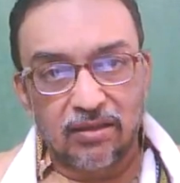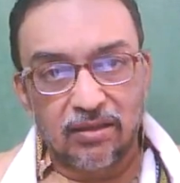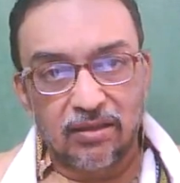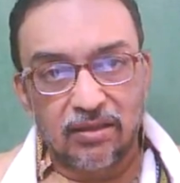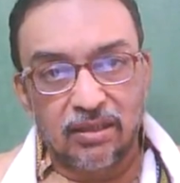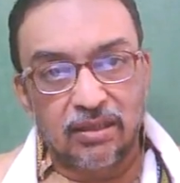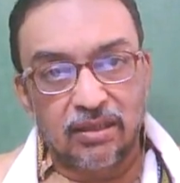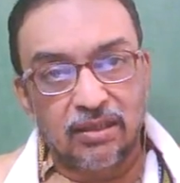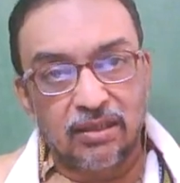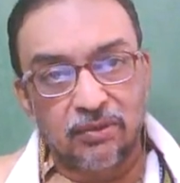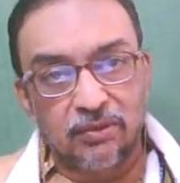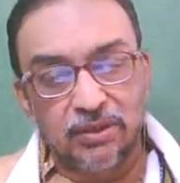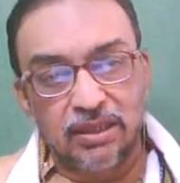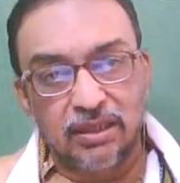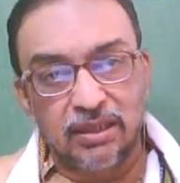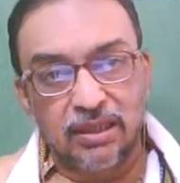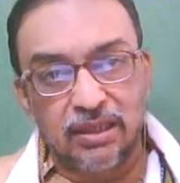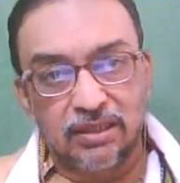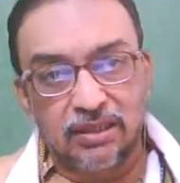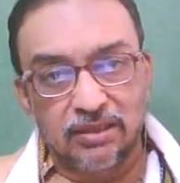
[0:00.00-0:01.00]
The covering
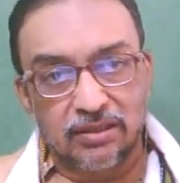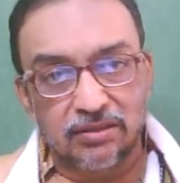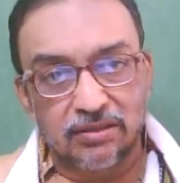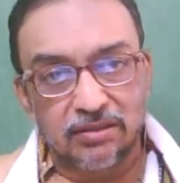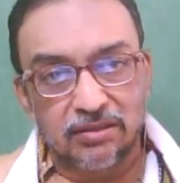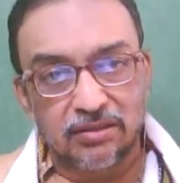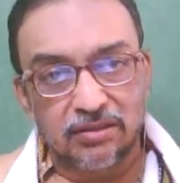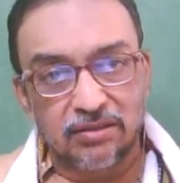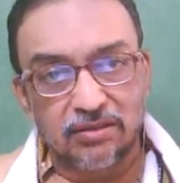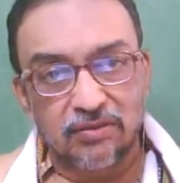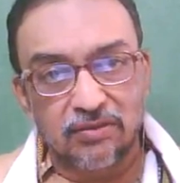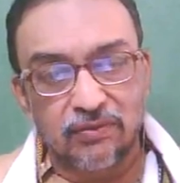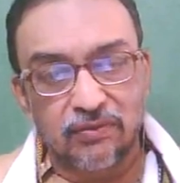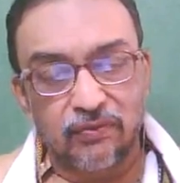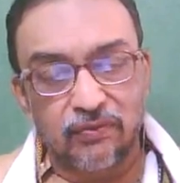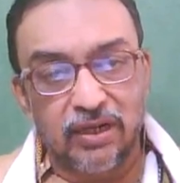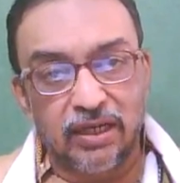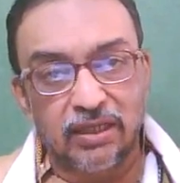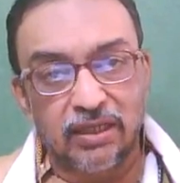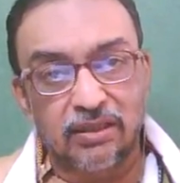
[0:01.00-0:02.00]
letter
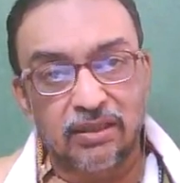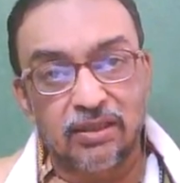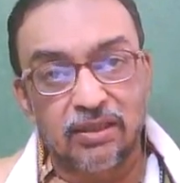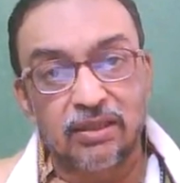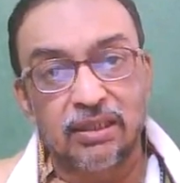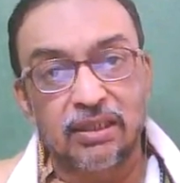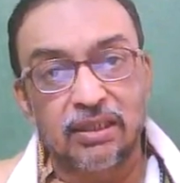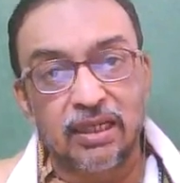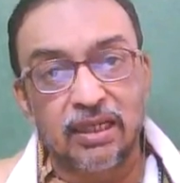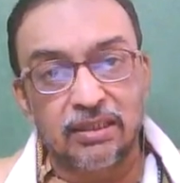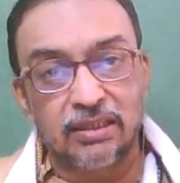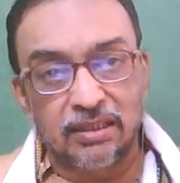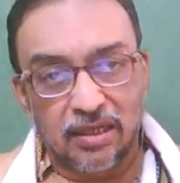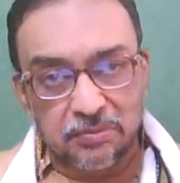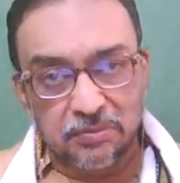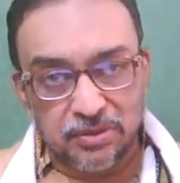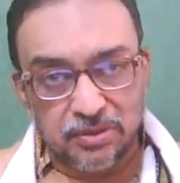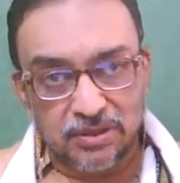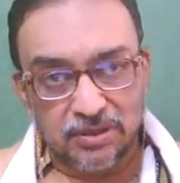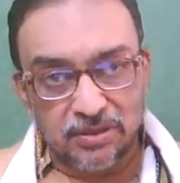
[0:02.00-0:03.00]
weighed 39
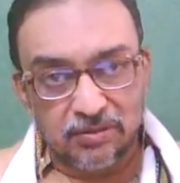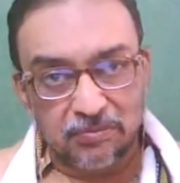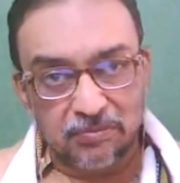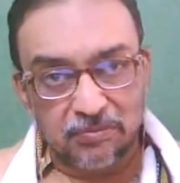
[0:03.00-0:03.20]
grams.